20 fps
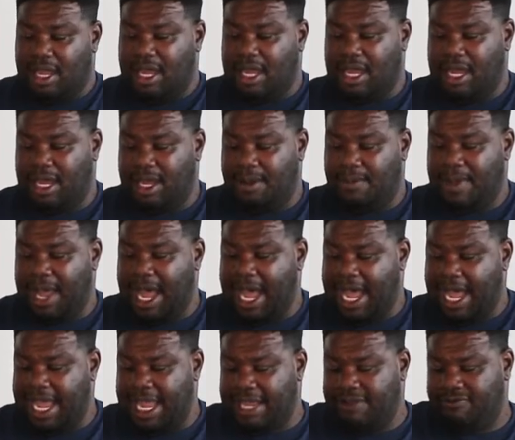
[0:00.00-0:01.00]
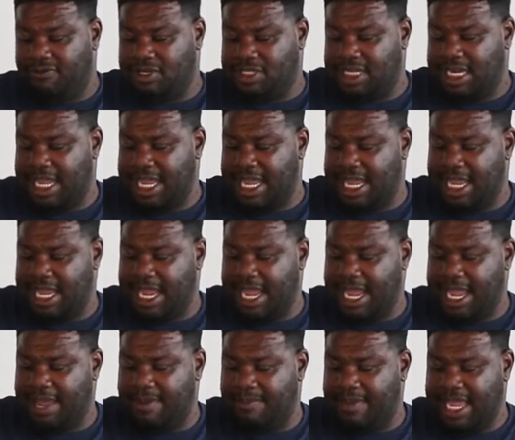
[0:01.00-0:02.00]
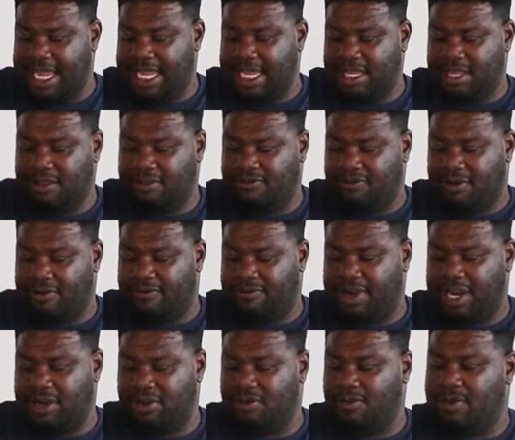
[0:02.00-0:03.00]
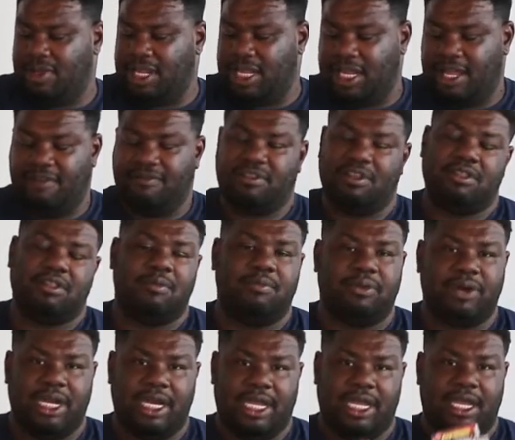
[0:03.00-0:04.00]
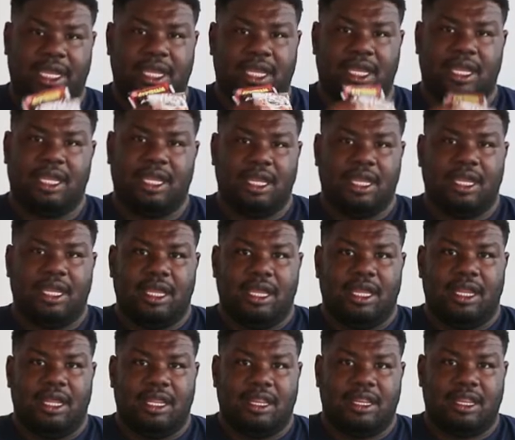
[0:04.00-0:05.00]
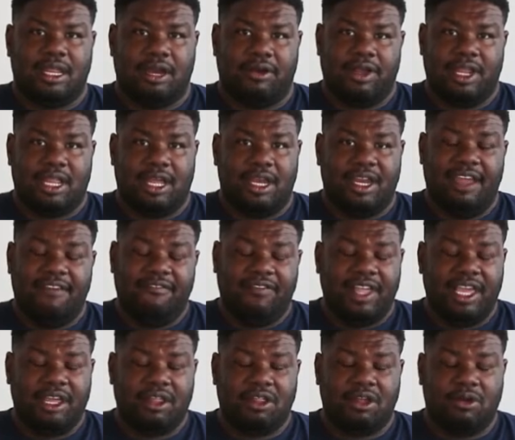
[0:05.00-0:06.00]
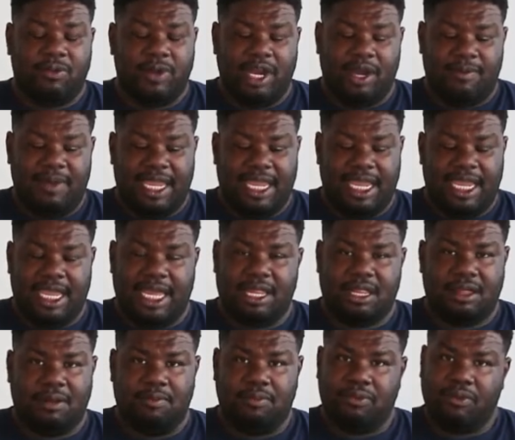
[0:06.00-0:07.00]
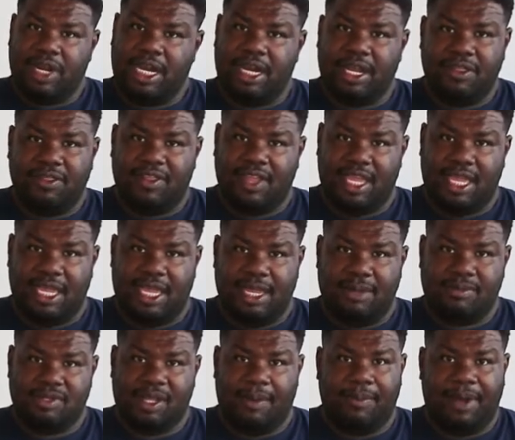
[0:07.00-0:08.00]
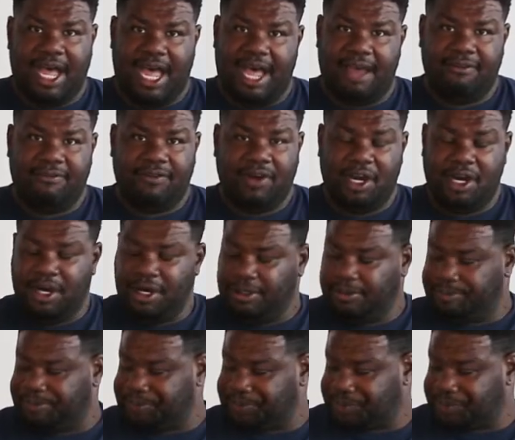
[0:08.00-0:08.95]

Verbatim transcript: Um, I, for today, am making this for a friend who really loves the Sabrina series on Netflix. So we are making a Sabrina themed pot for her.